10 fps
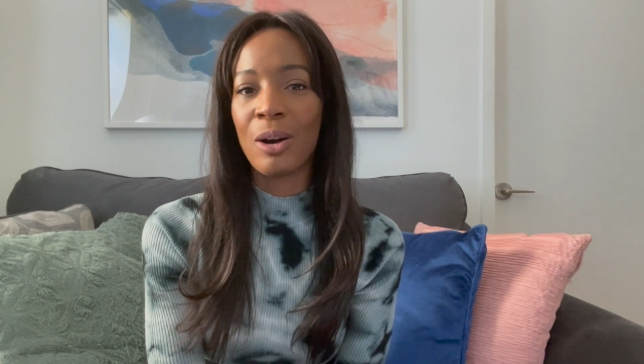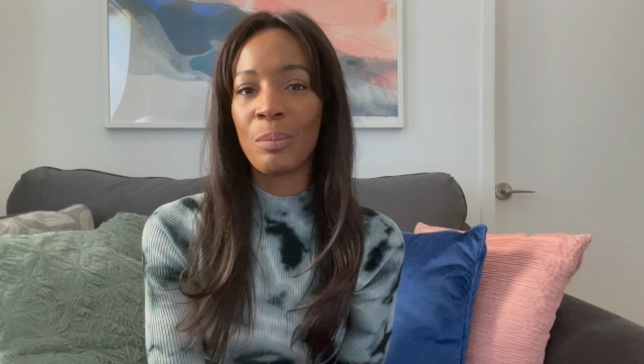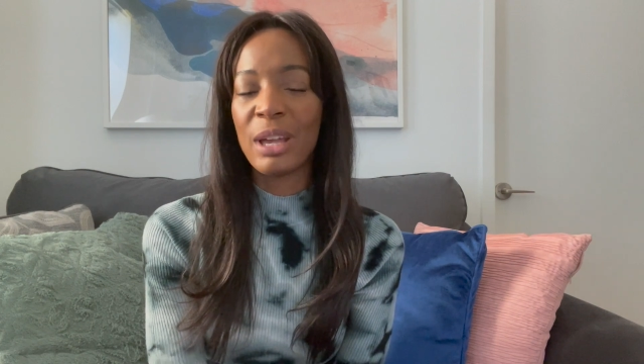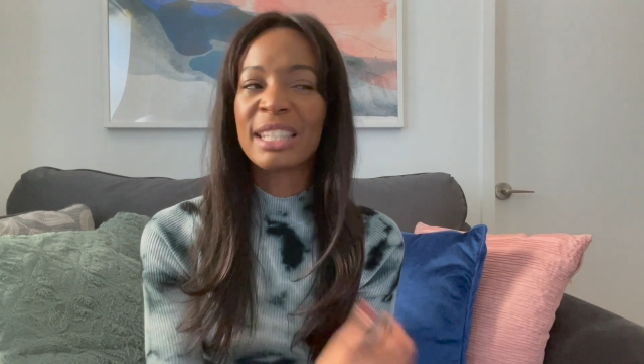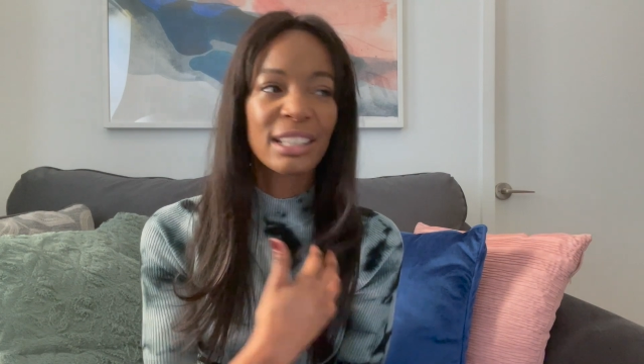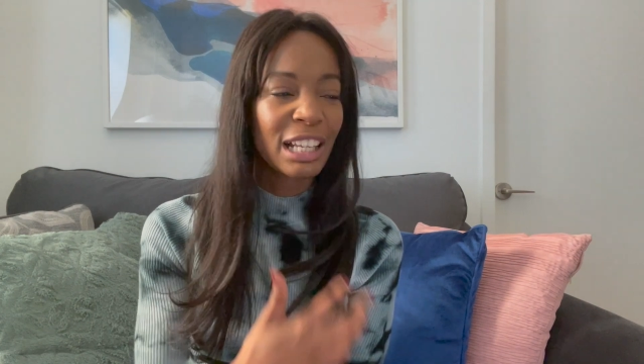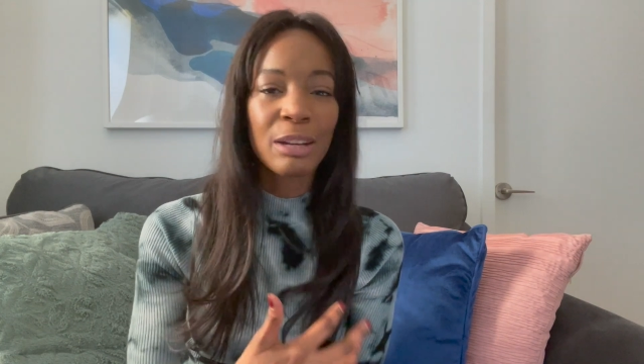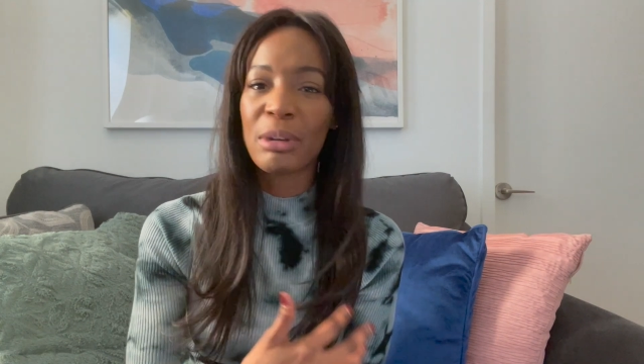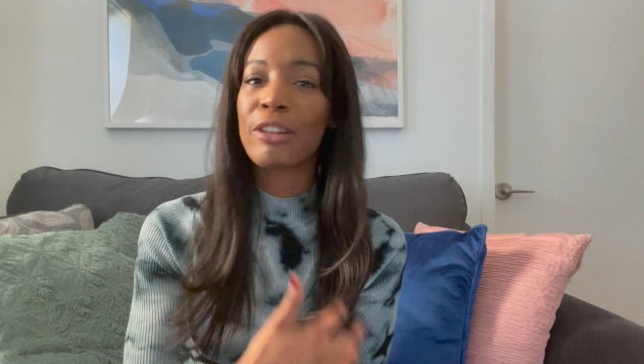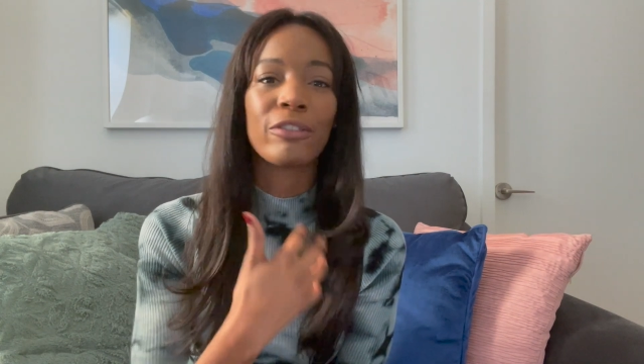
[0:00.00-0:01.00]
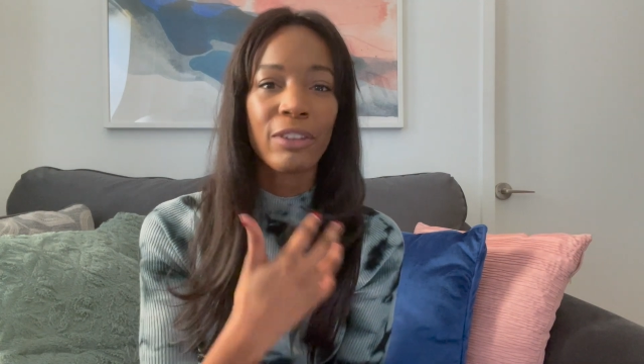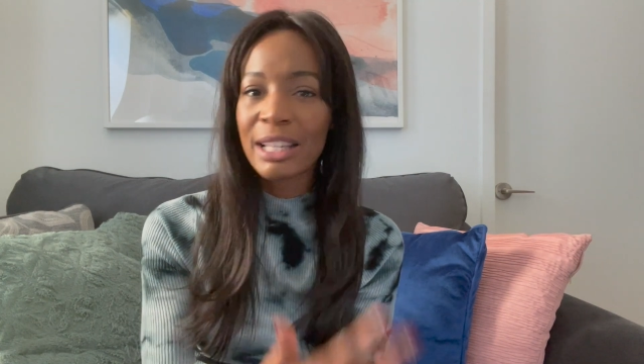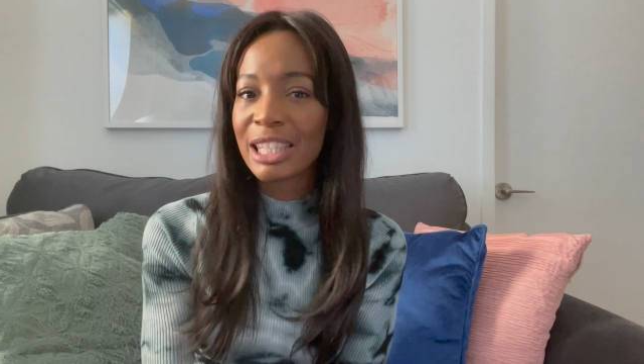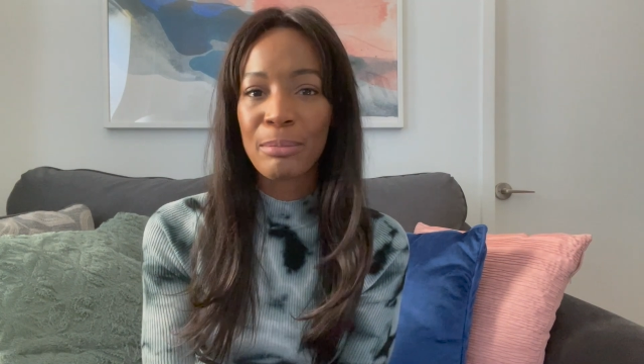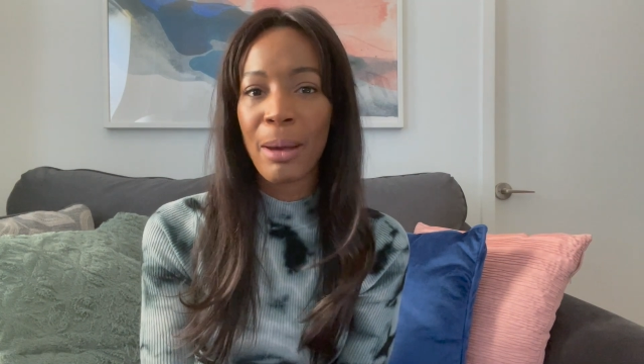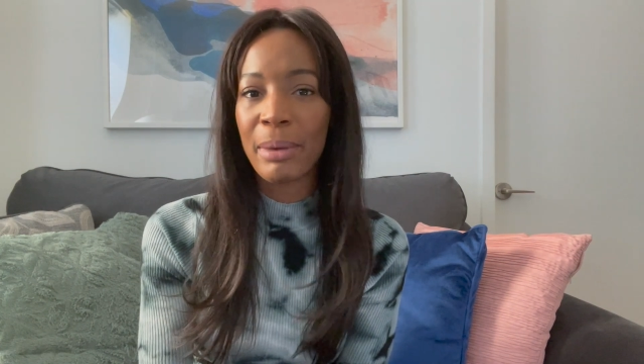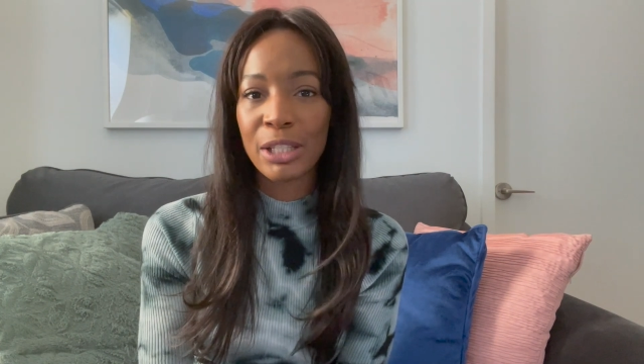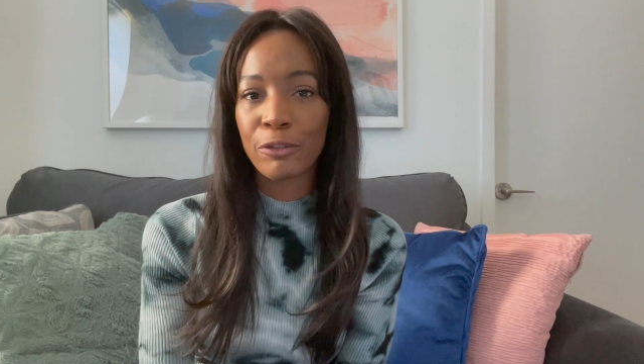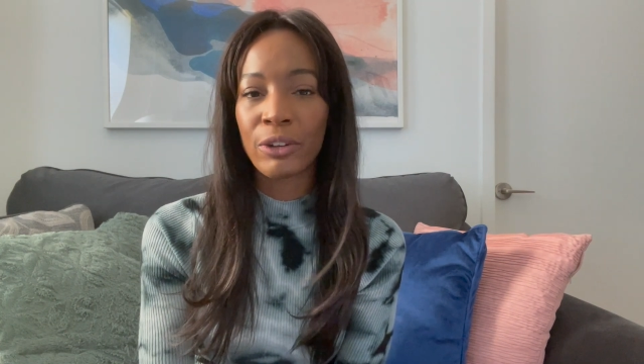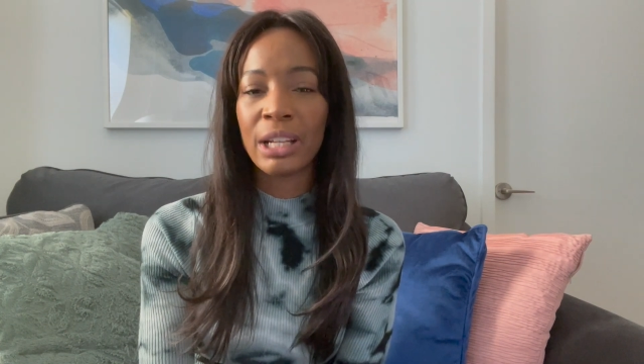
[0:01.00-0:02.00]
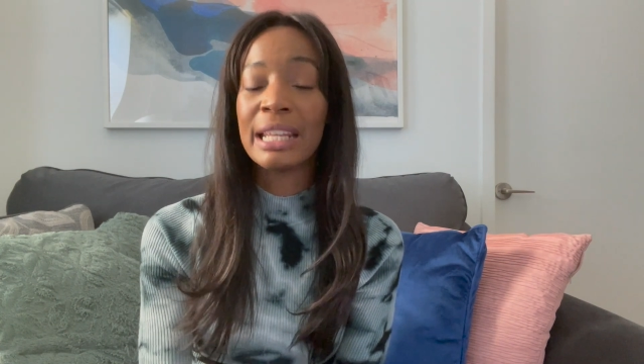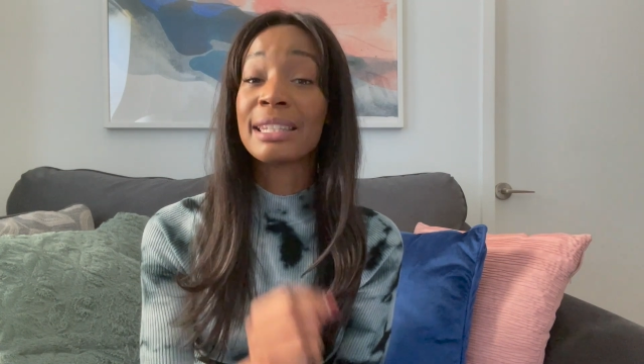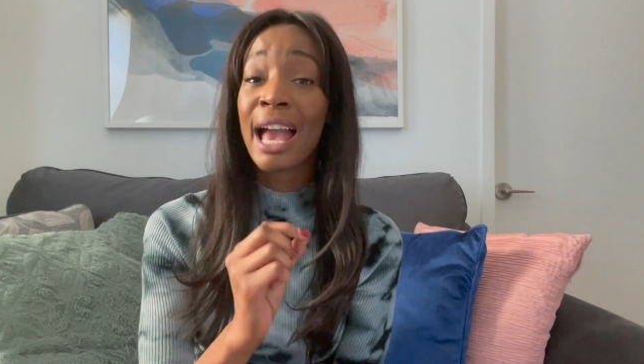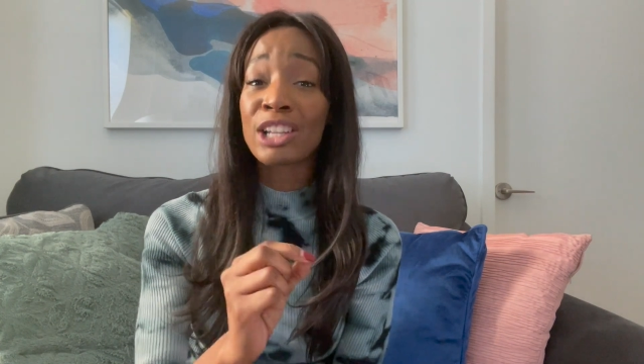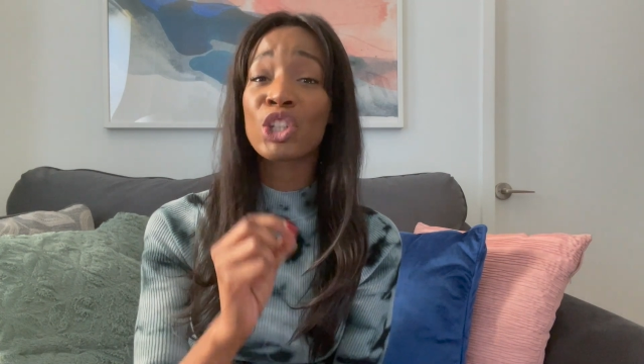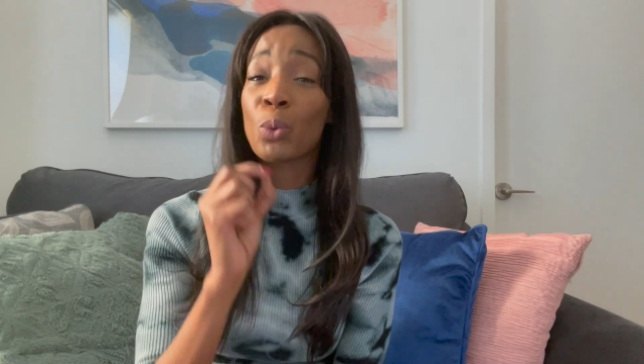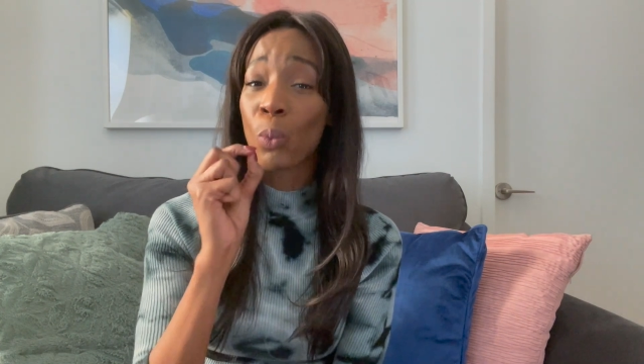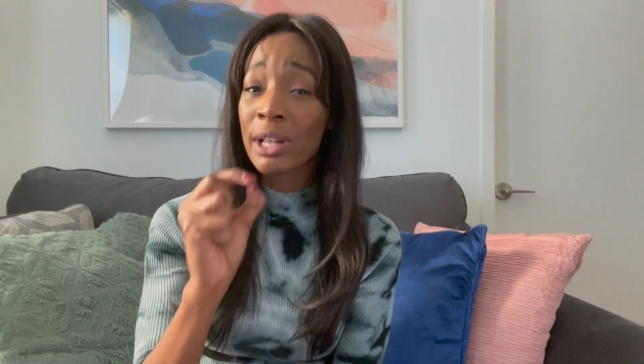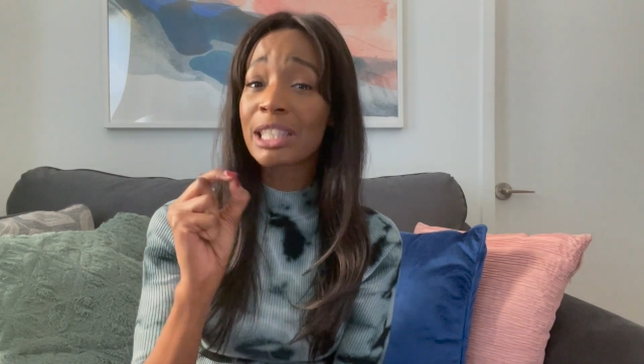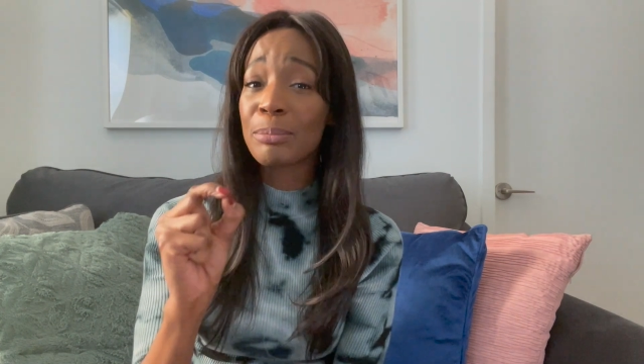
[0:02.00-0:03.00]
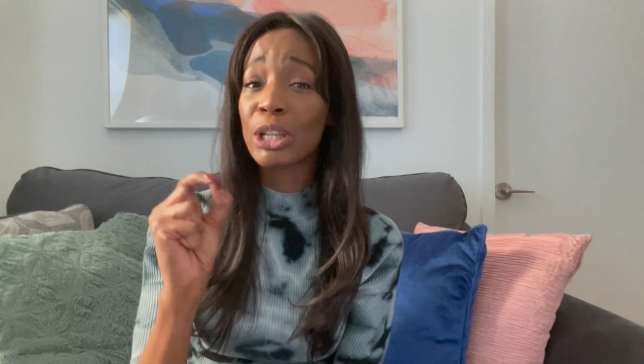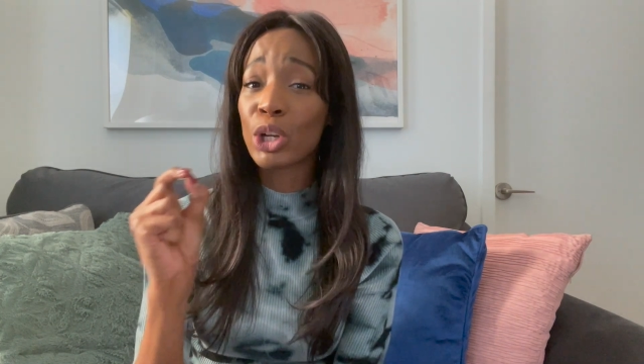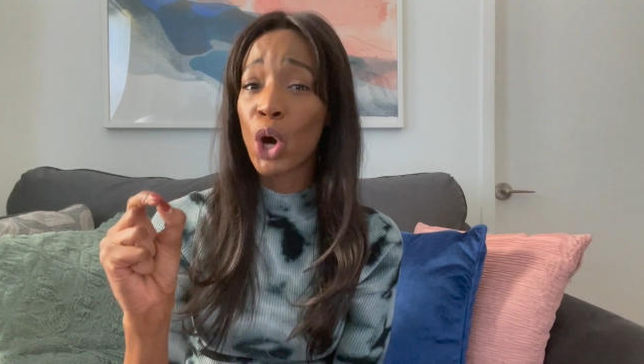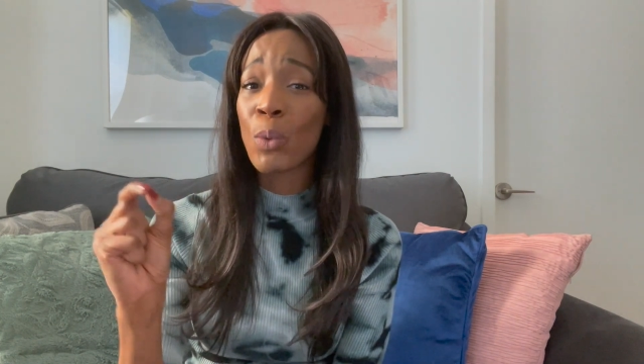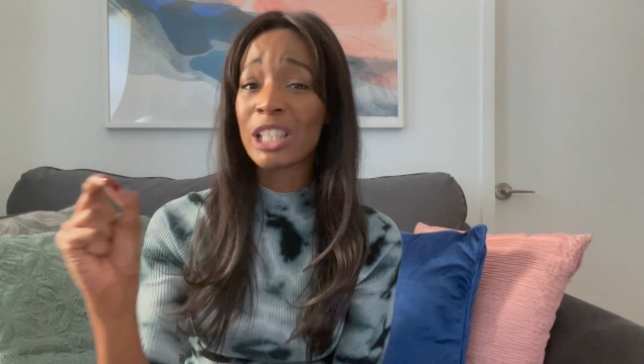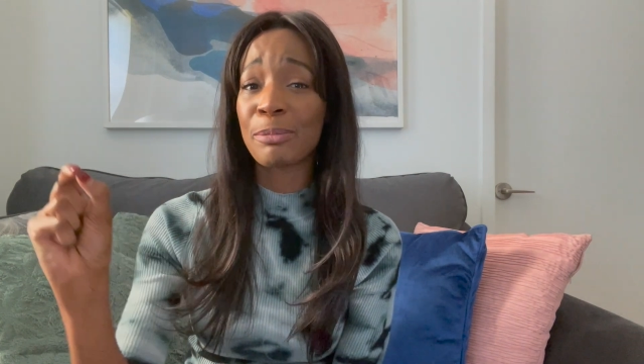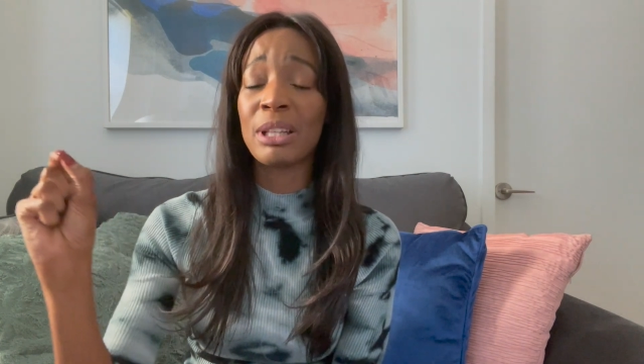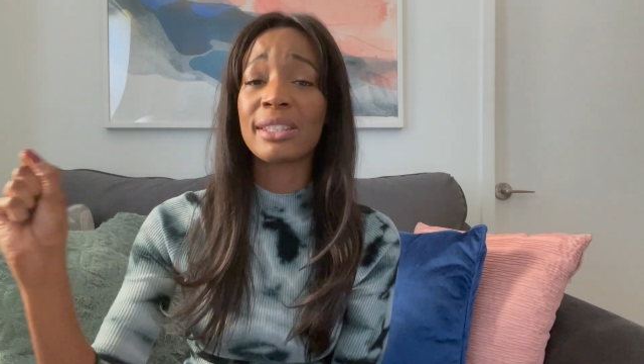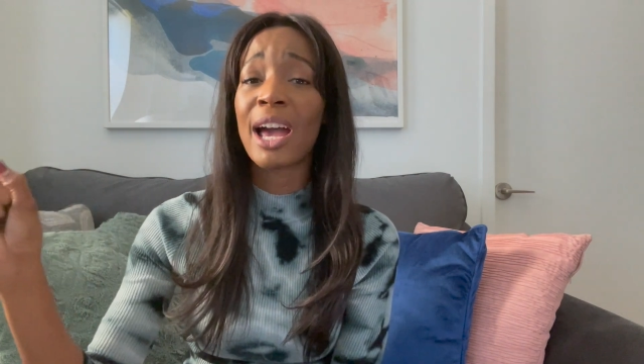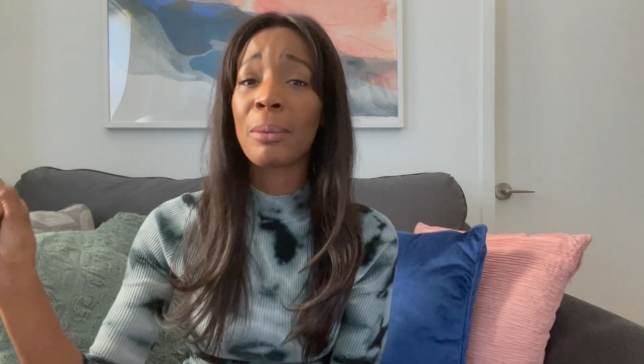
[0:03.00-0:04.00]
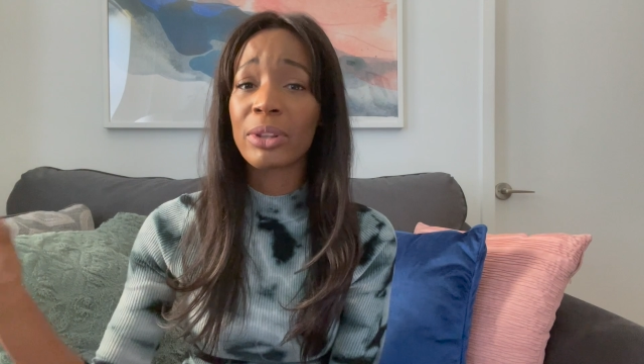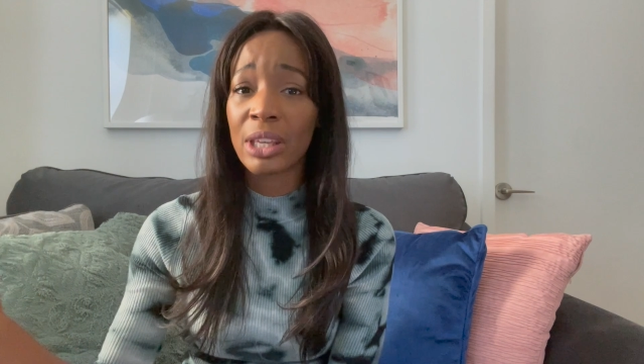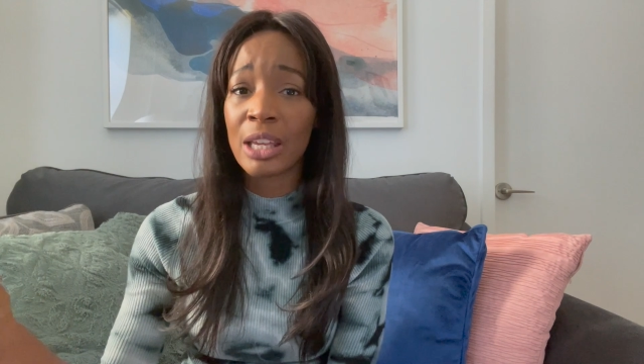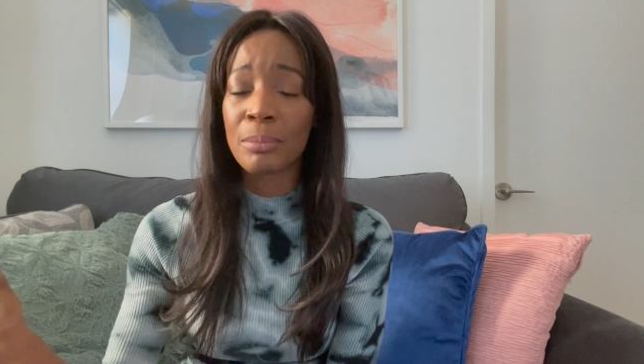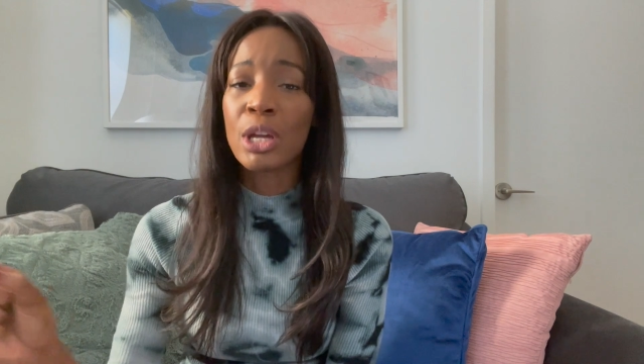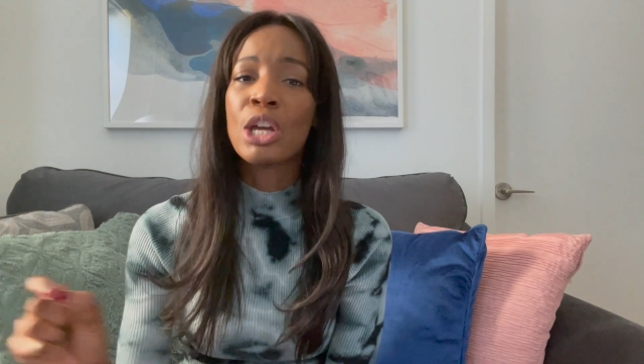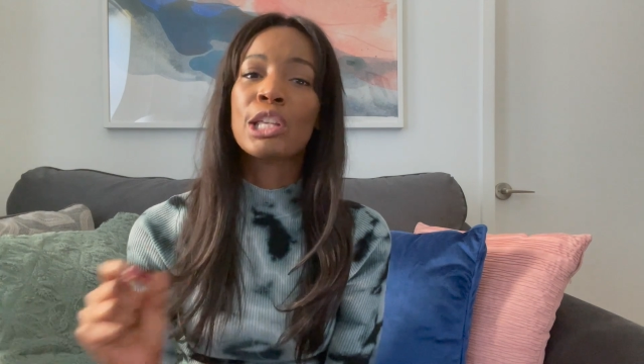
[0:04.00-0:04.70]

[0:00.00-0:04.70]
isn't leading me to vent to my best friend. He's actually wants me to go and spend time with him.